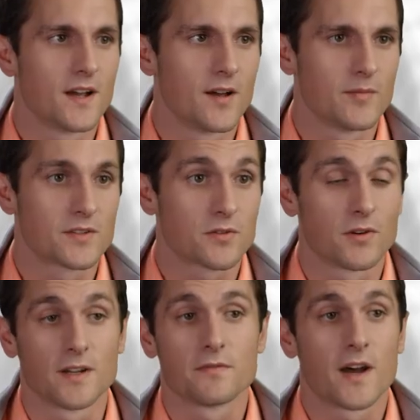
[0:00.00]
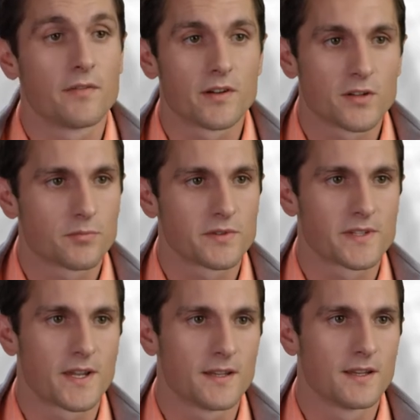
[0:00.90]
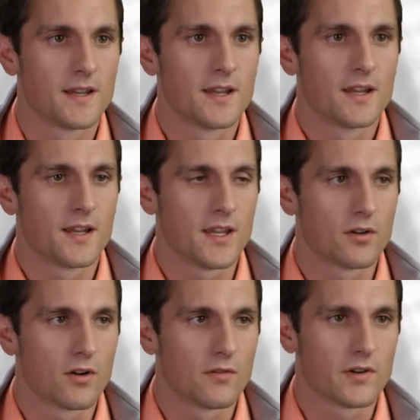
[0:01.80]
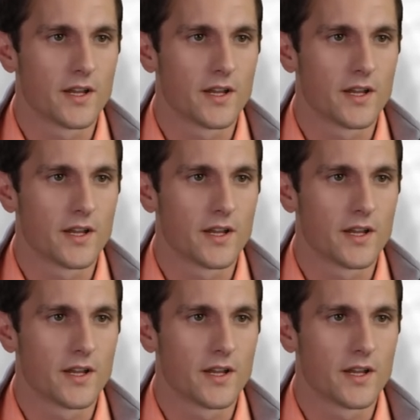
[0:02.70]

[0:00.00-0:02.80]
that's growing at 500% year over